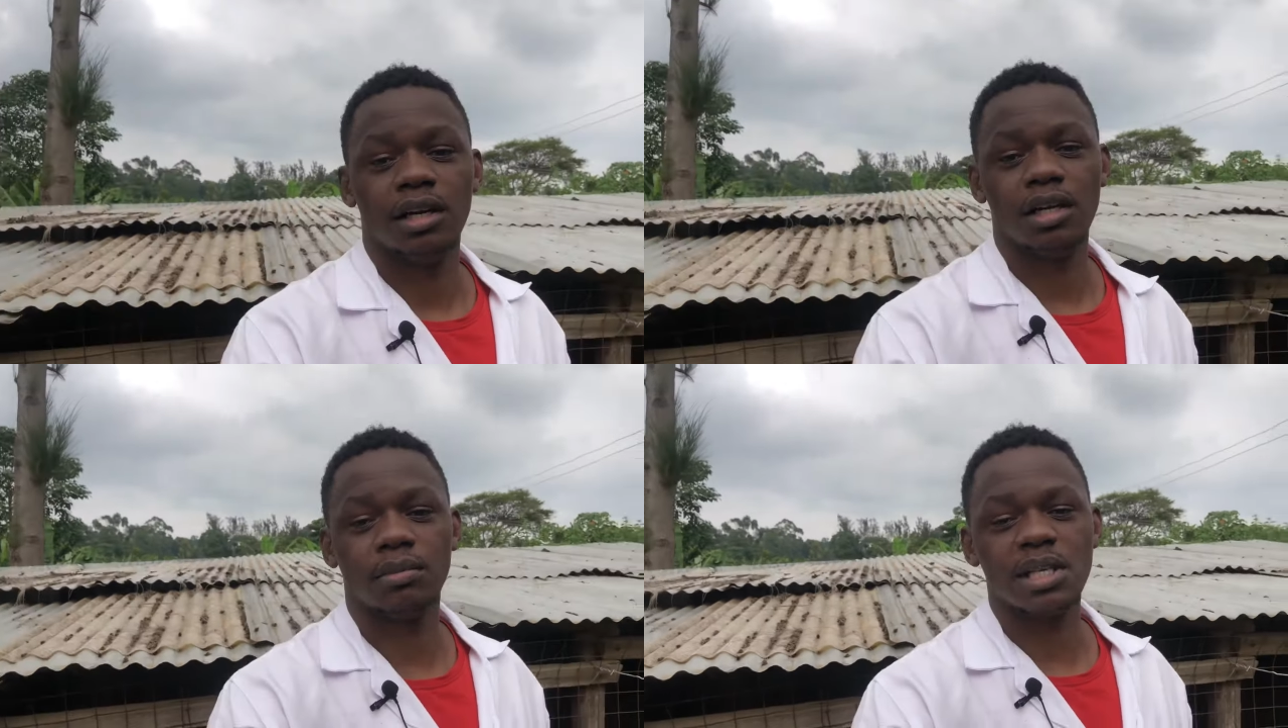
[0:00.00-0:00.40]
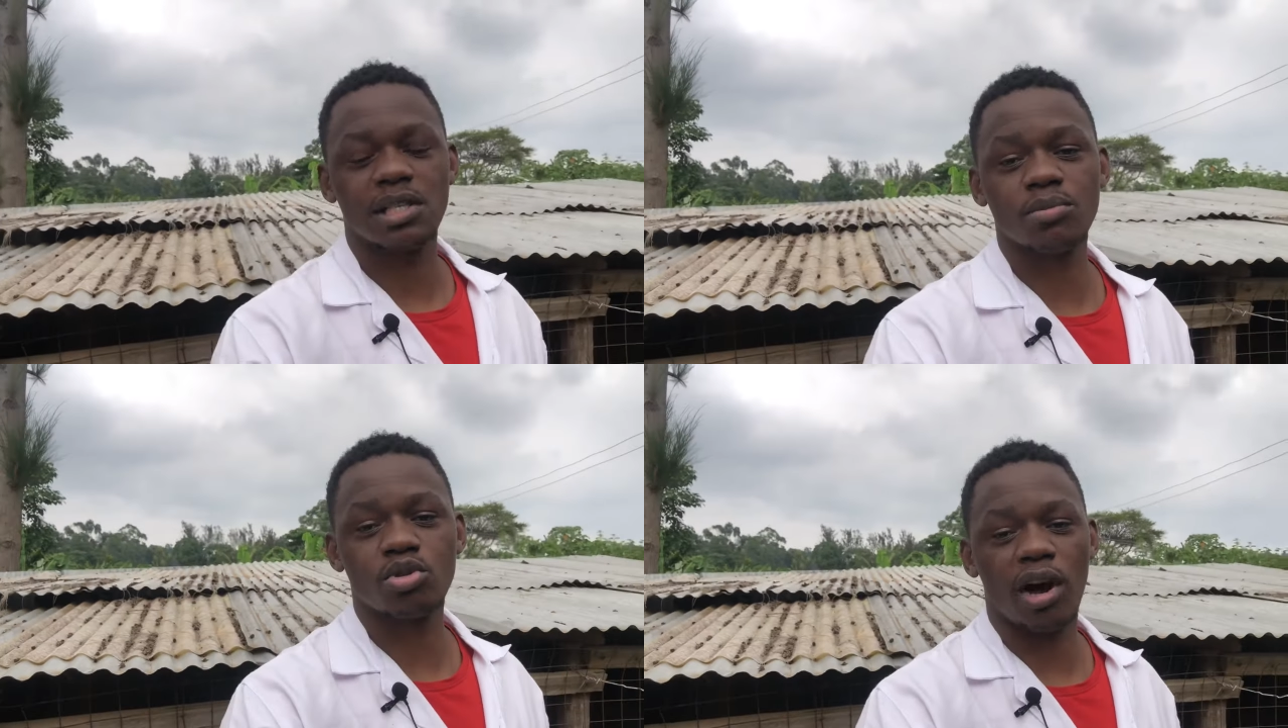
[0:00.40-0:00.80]
It may
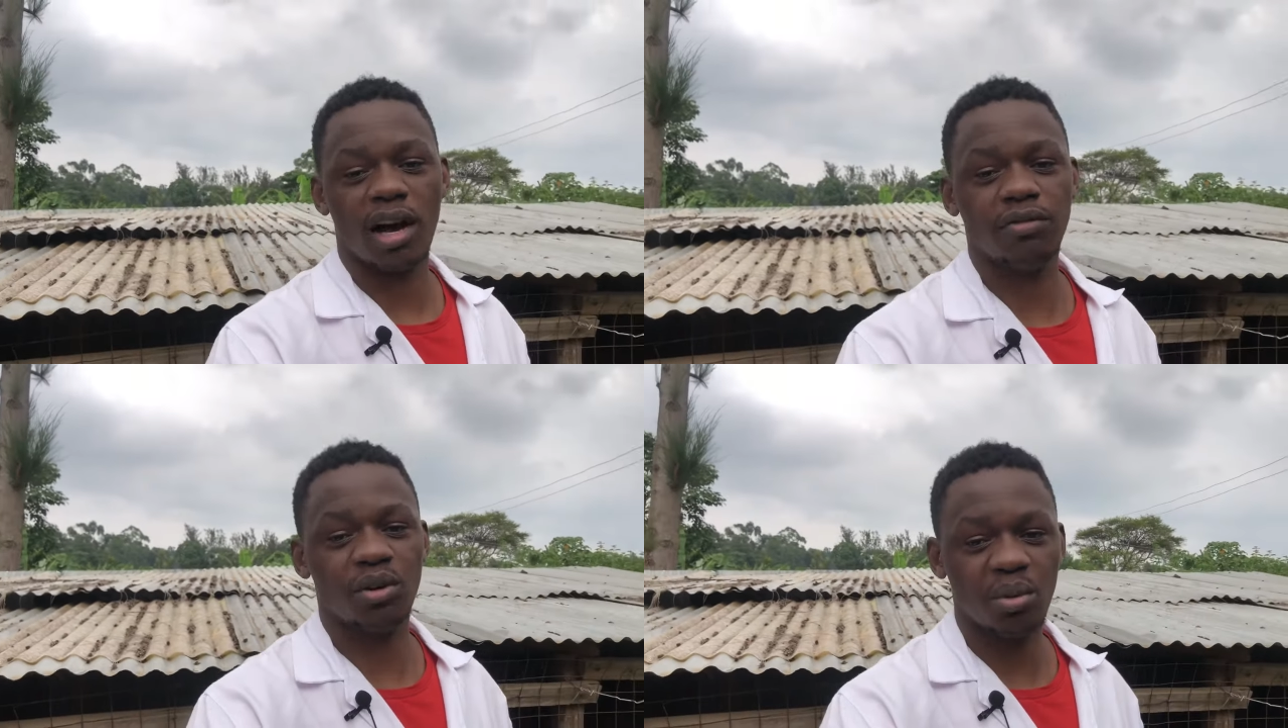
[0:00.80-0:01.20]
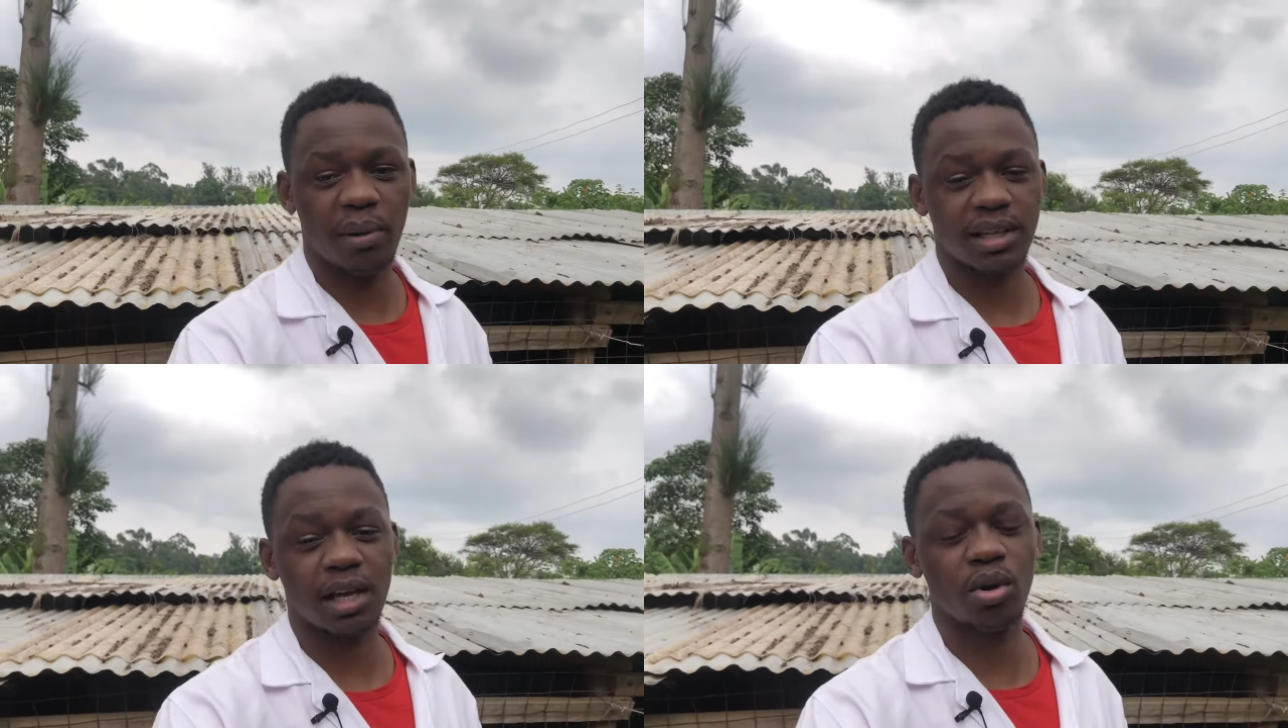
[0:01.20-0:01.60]
seem so hard for you,
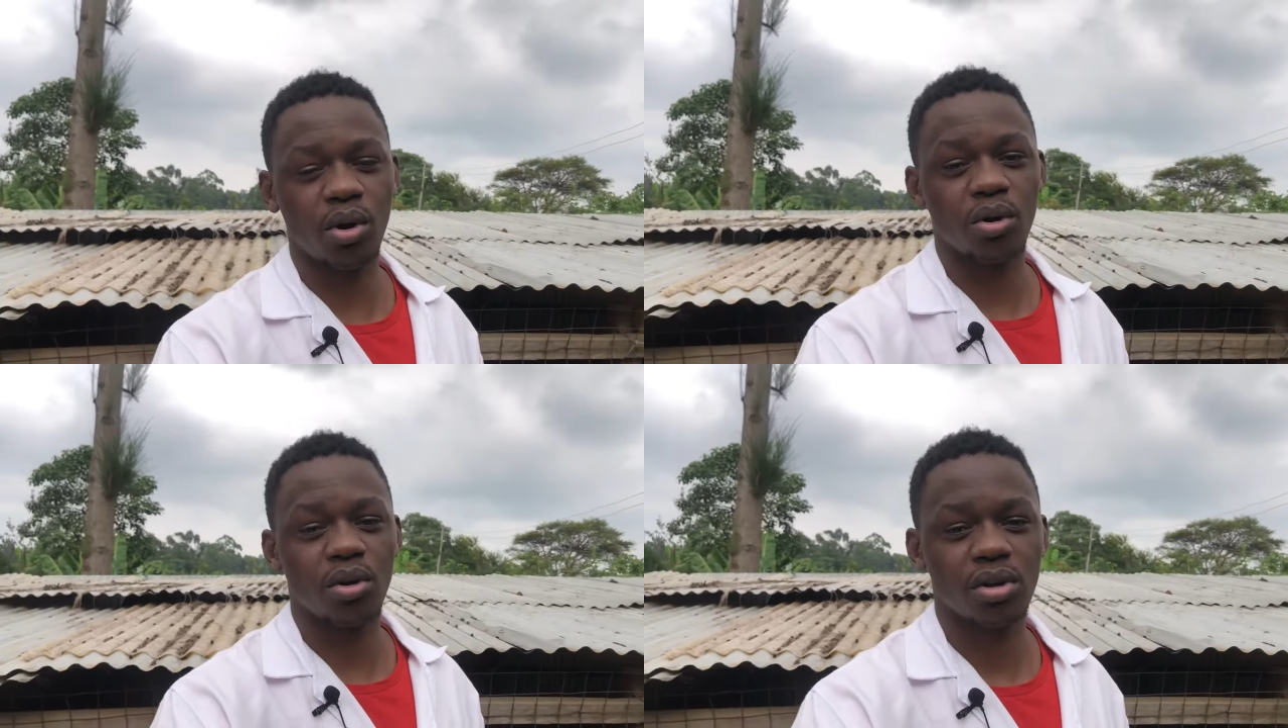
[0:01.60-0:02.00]
but I know